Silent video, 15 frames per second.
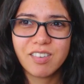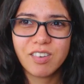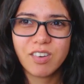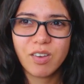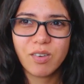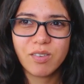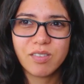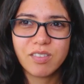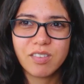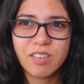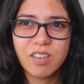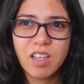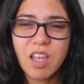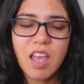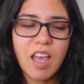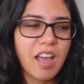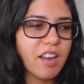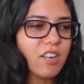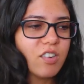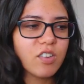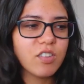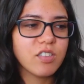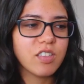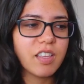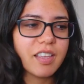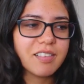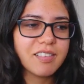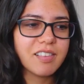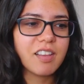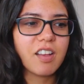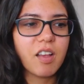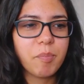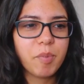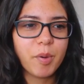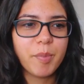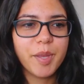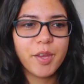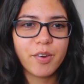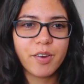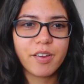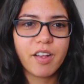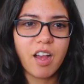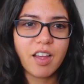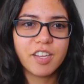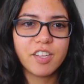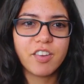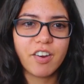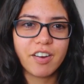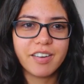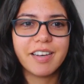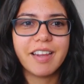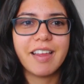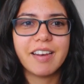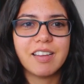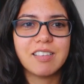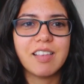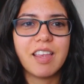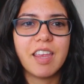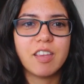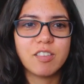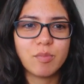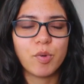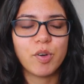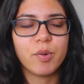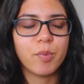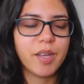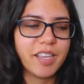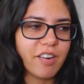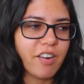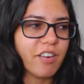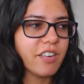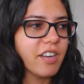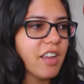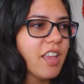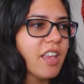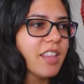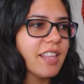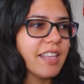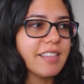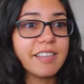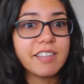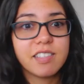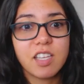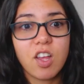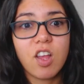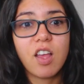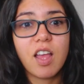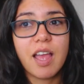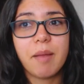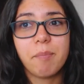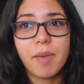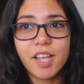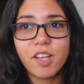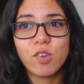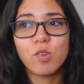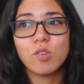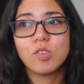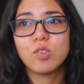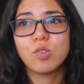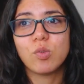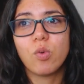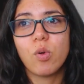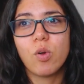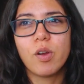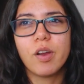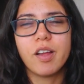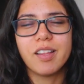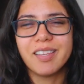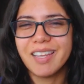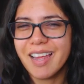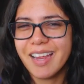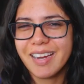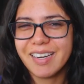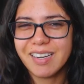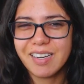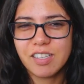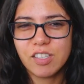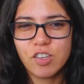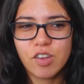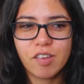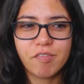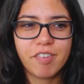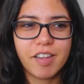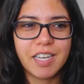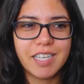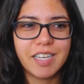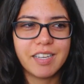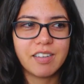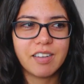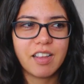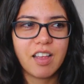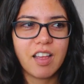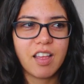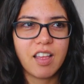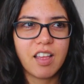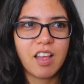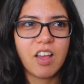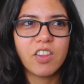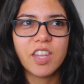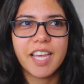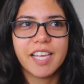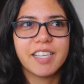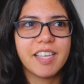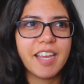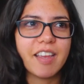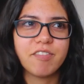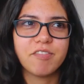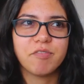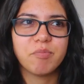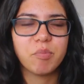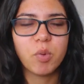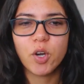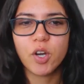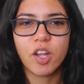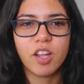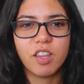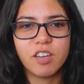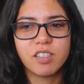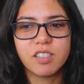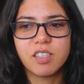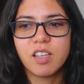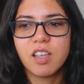No. I don't know. It's a premier cotton yarn that is a sport weight yarn that they sell at Michael's or online. You can find it online. They have more colors.